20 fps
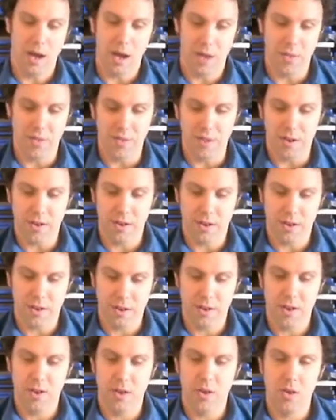the
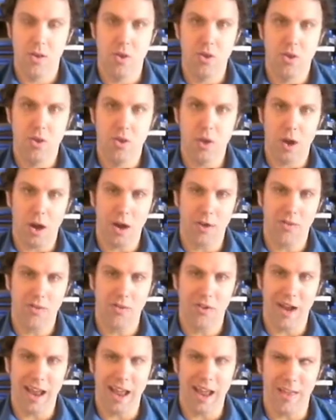
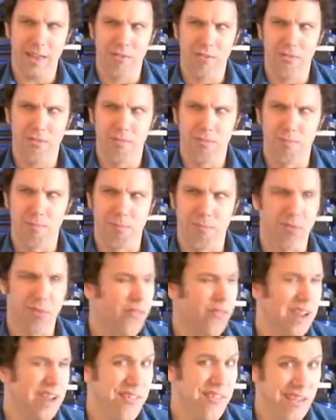Doctor has
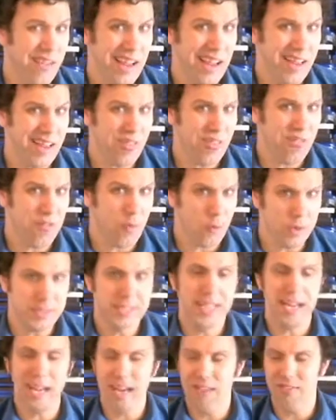4
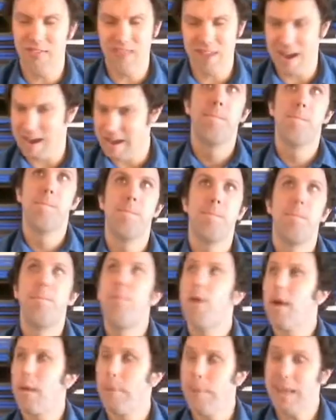scenes,
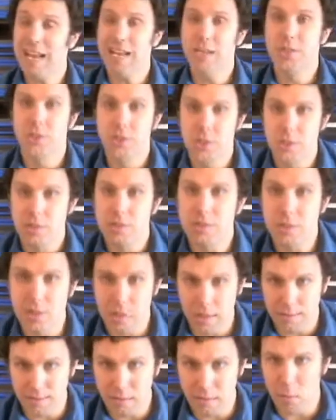but they each
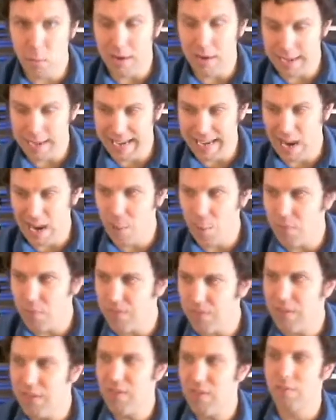deliver where it counts.
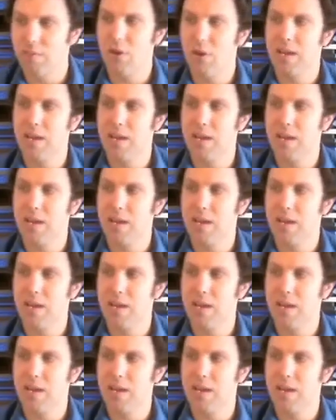They each have good